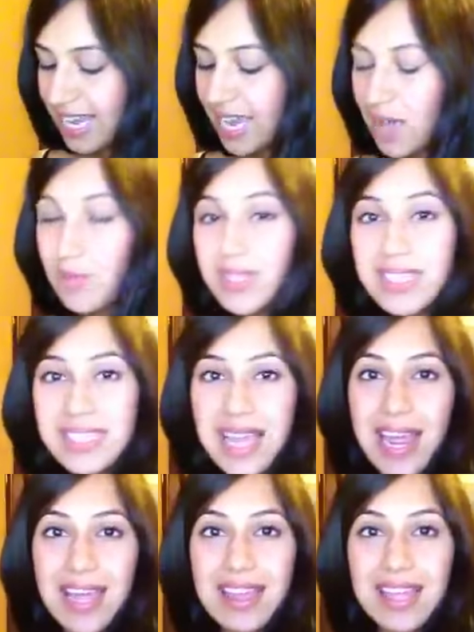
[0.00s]
I would
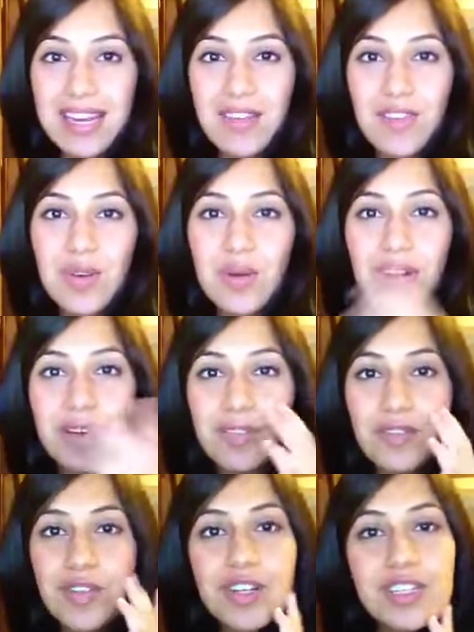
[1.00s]
say that if you are a
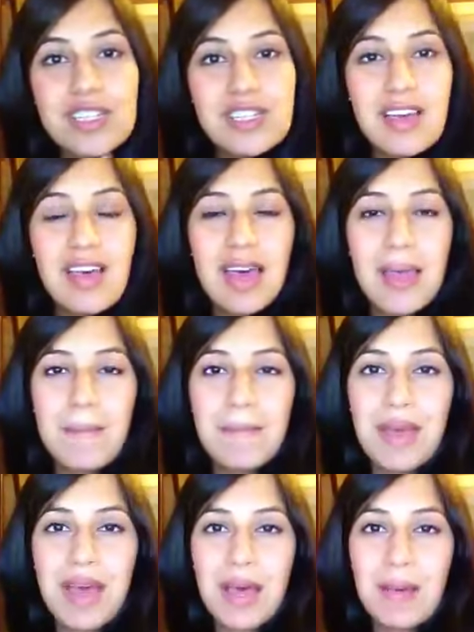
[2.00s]

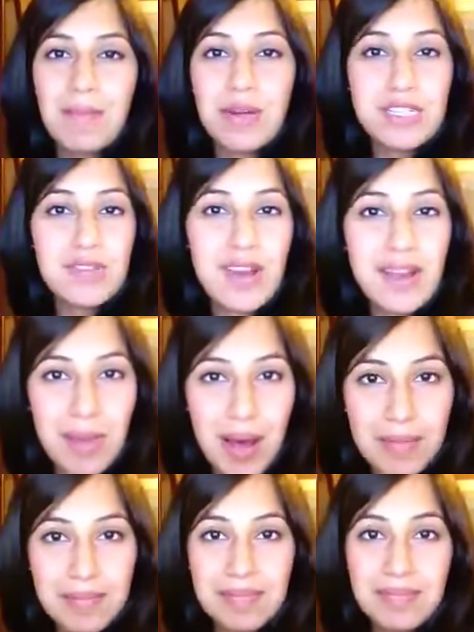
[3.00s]
first-time breastfeeding
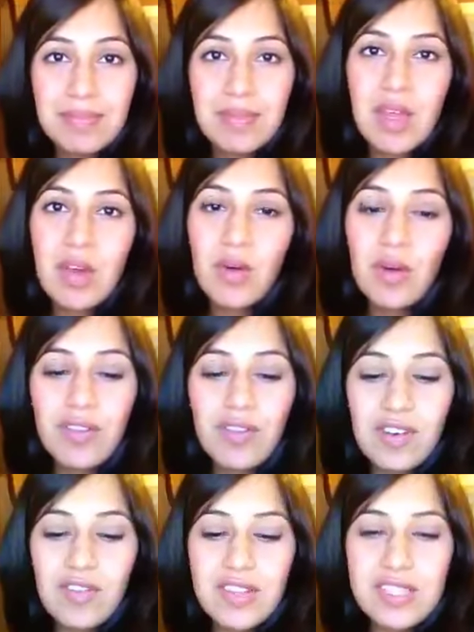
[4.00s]
mom, or
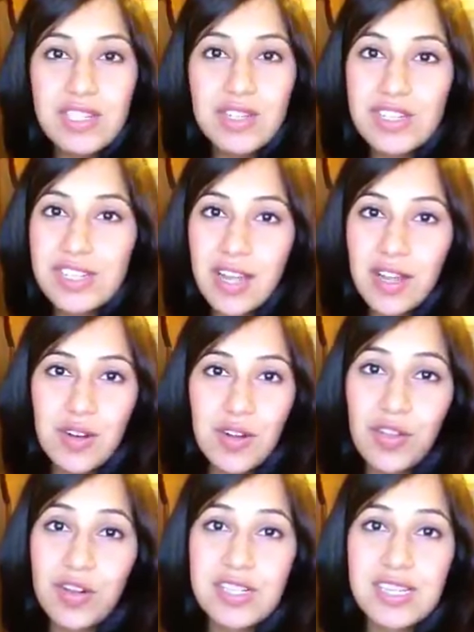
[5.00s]
even if it's your second or
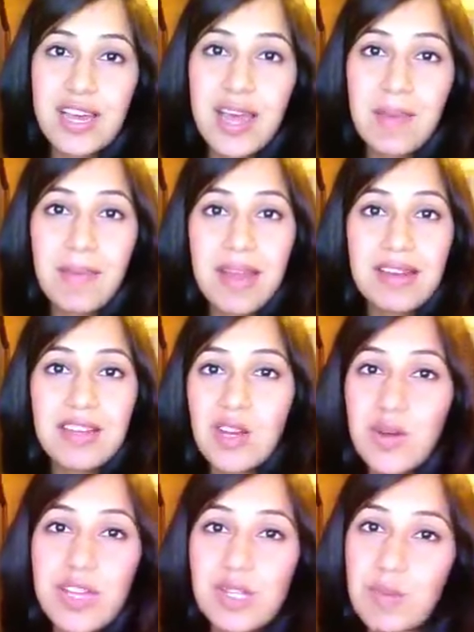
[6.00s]
third time and
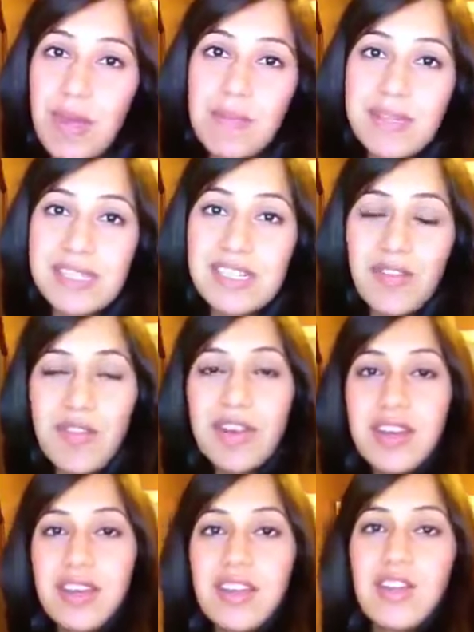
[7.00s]
each baby is
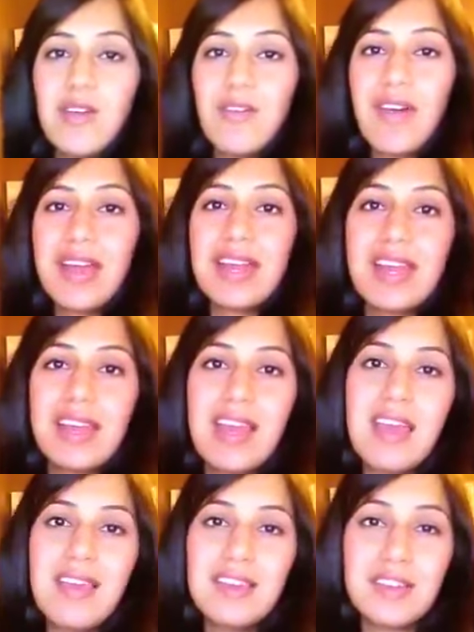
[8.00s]
different and you're finding
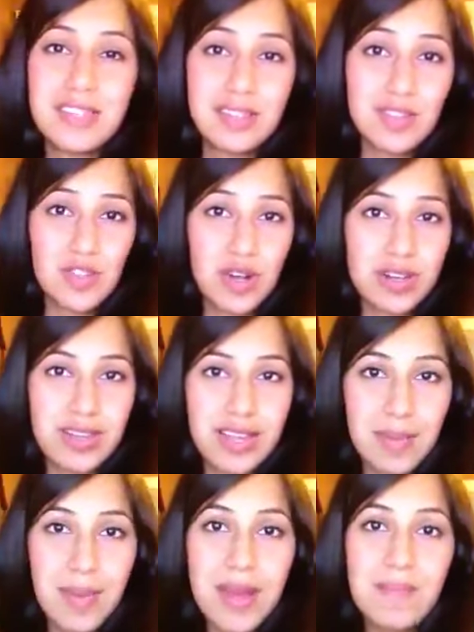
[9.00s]
yourself struggling
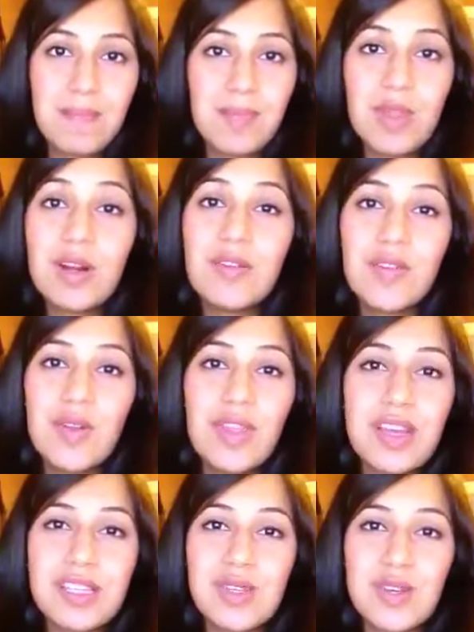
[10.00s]
a bit, there are a few
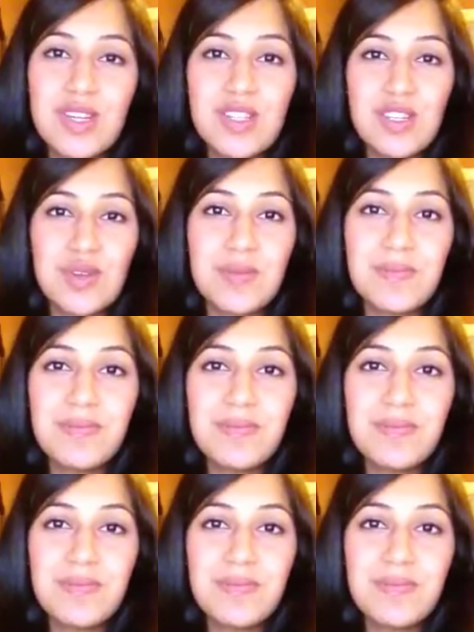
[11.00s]
things you can do.